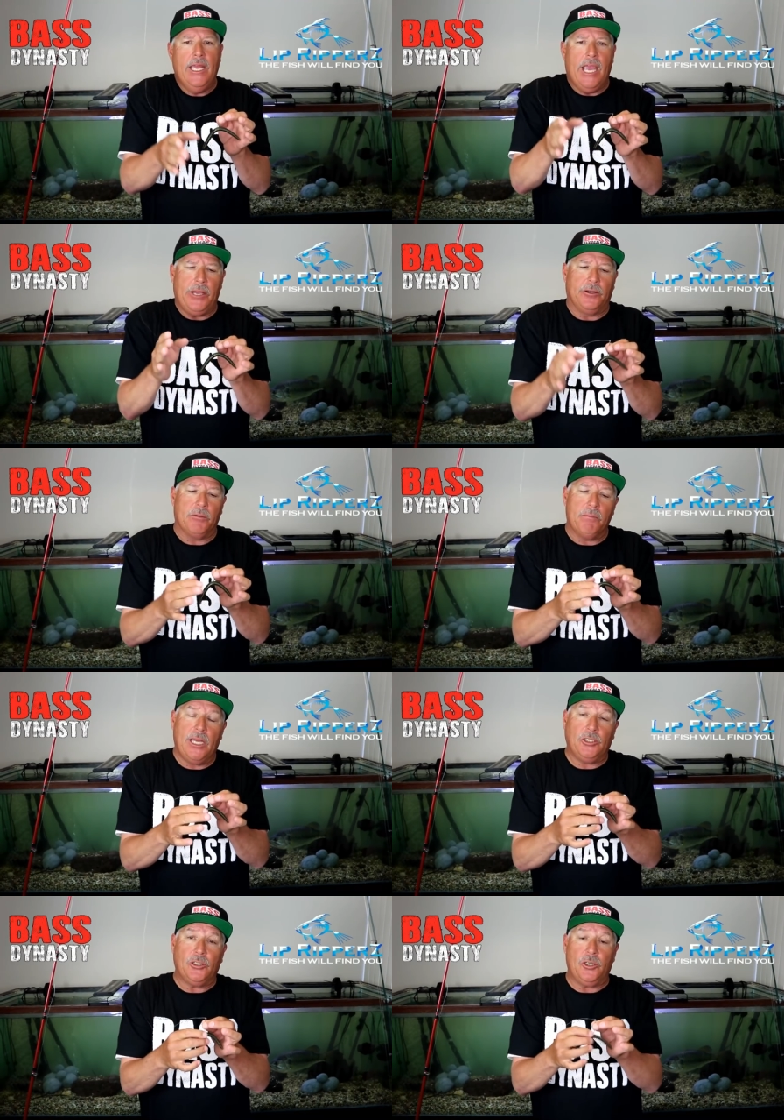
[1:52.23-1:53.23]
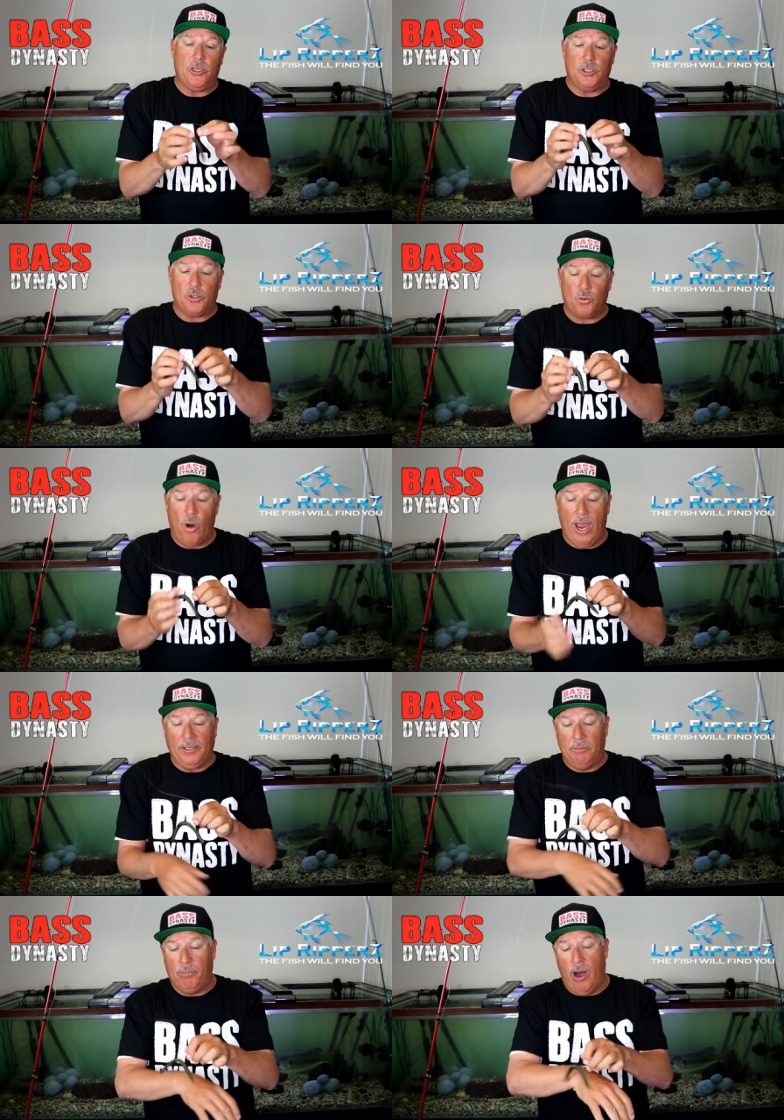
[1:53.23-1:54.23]
and you're going to make sure you
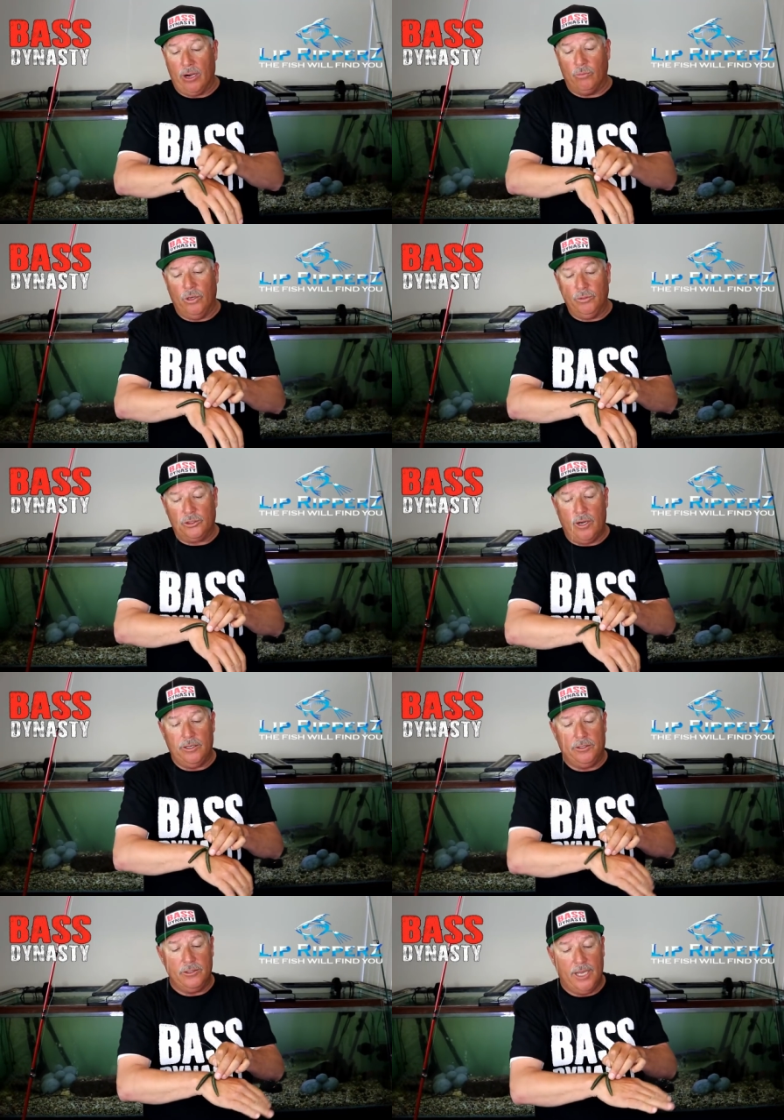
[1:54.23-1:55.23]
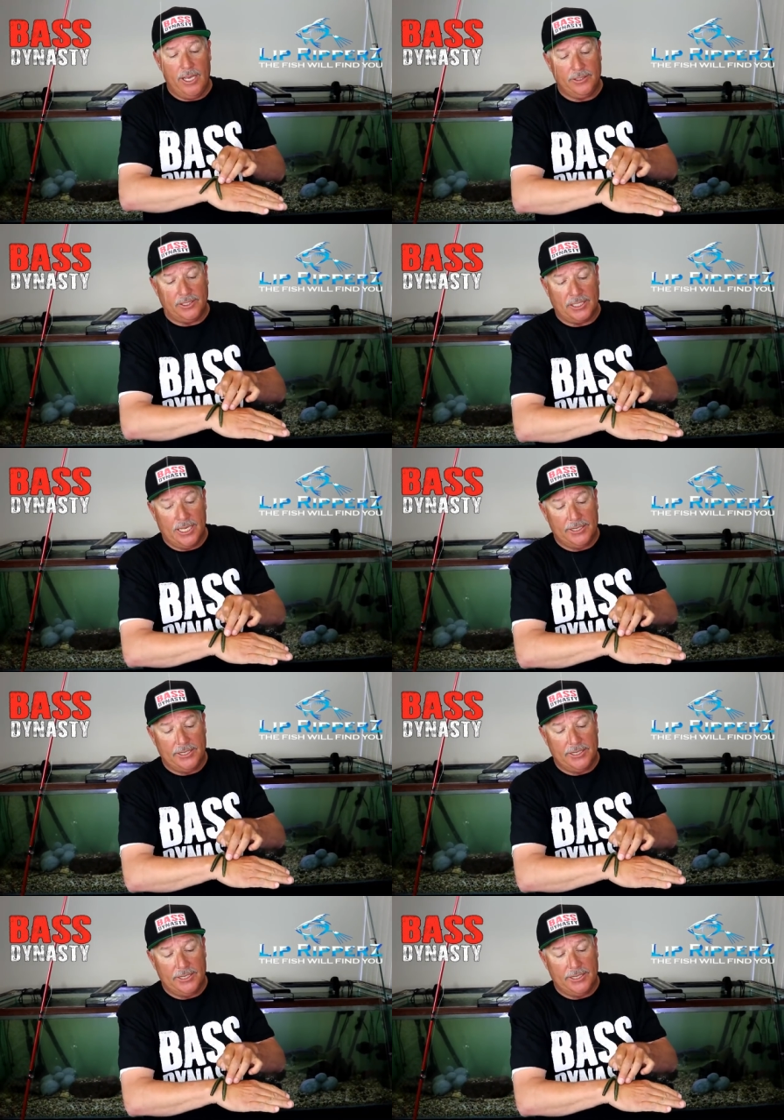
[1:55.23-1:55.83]
drag the bottom. What we're trying to do, guys, is to